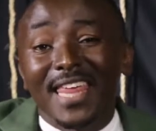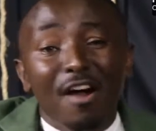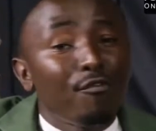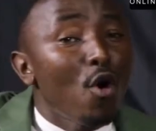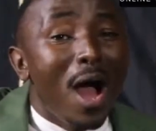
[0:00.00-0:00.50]

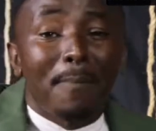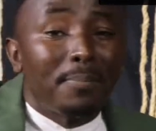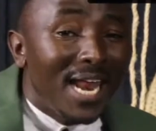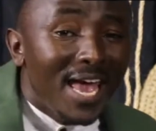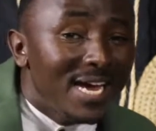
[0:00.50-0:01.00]
therefore a
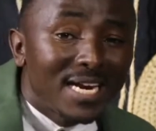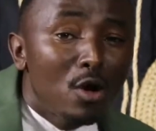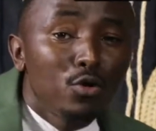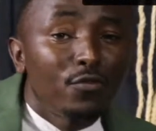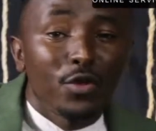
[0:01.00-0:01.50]

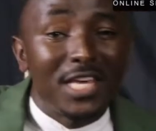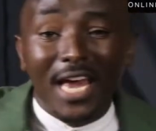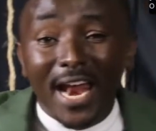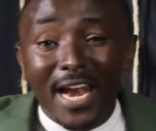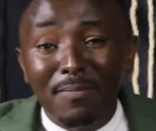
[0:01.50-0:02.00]
playground for
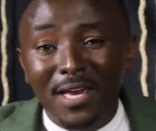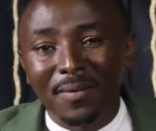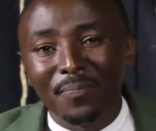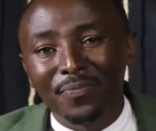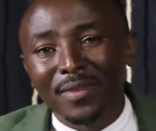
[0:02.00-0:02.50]
the enemy.
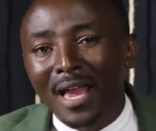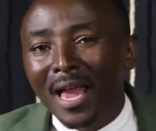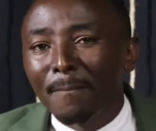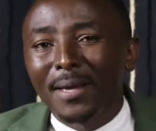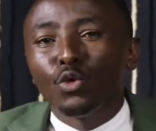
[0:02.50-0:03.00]

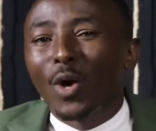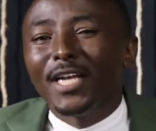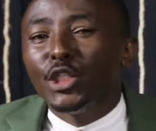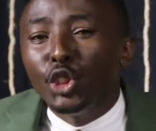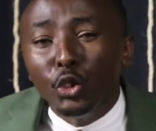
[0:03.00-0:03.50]
But you
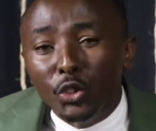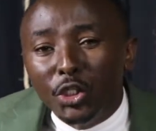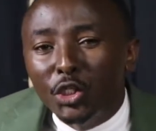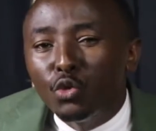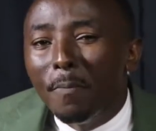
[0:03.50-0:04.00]
can
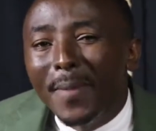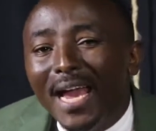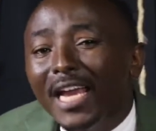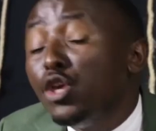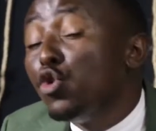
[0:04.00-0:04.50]
choose to
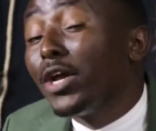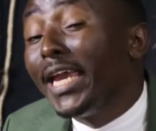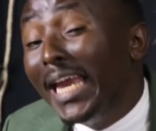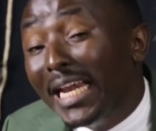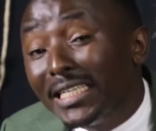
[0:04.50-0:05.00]
make your
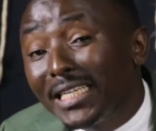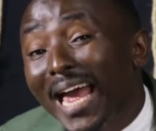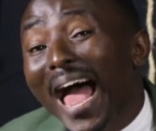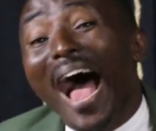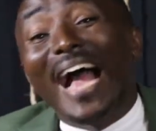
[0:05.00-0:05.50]
guilt
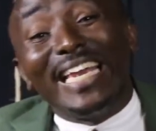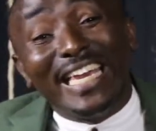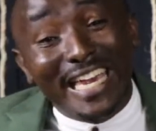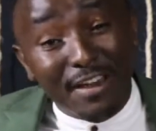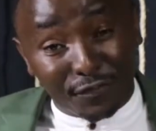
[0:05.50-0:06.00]
a
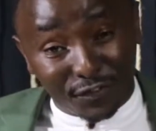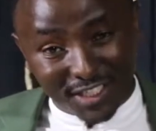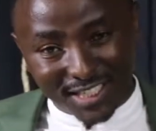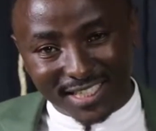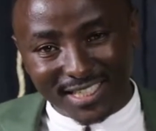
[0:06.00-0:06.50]
gift
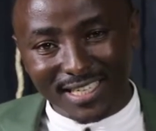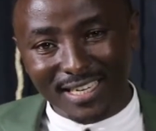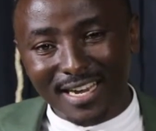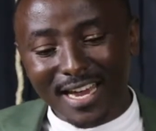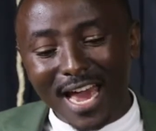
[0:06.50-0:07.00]

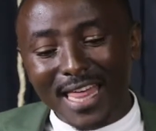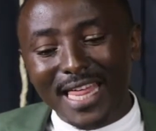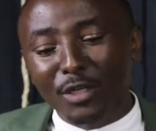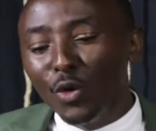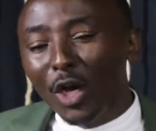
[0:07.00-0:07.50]

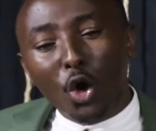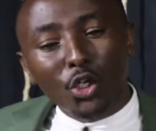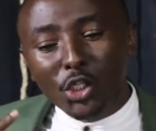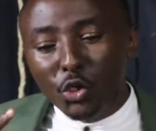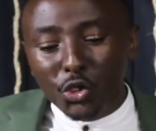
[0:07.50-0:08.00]
that will
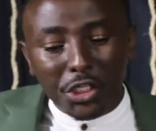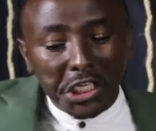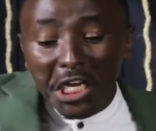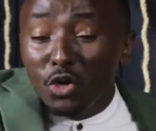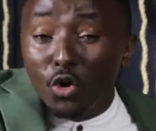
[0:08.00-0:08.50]
cause you to
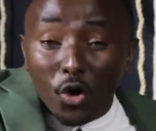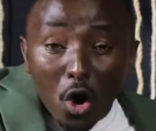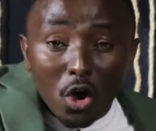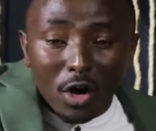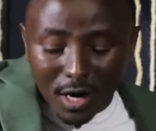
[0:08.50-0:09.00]
see your
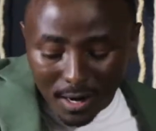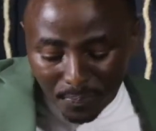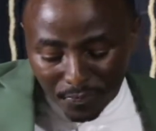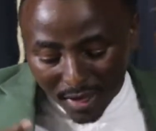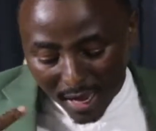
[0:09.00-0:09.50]
wrong
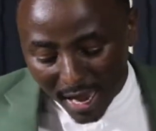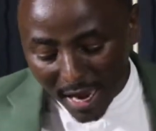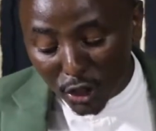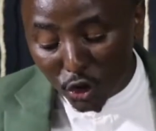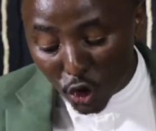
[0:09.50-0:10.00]

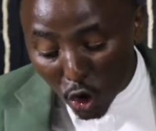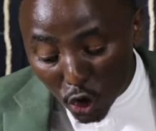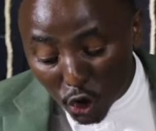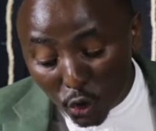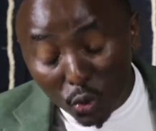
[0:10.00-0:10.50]
and
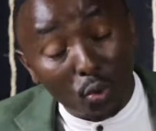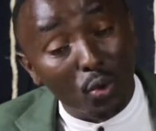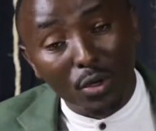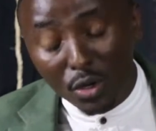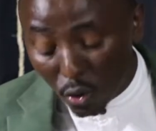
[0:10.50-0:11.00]
draw you
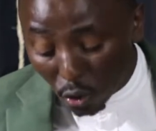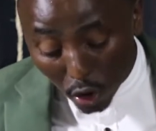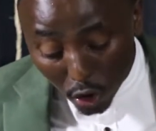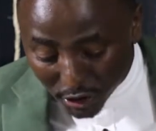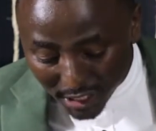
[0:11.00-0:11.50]

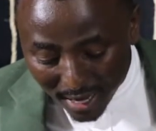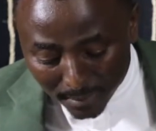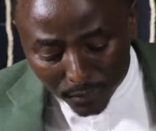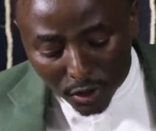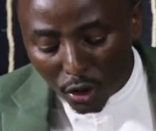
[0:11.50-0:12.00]
closer
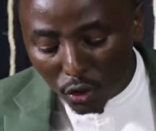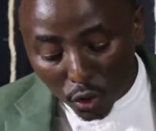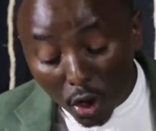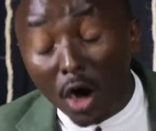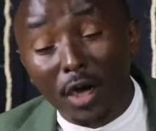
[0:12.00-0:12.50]

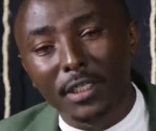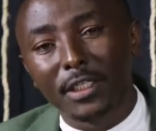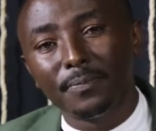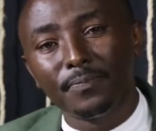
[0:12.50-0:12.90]
to God.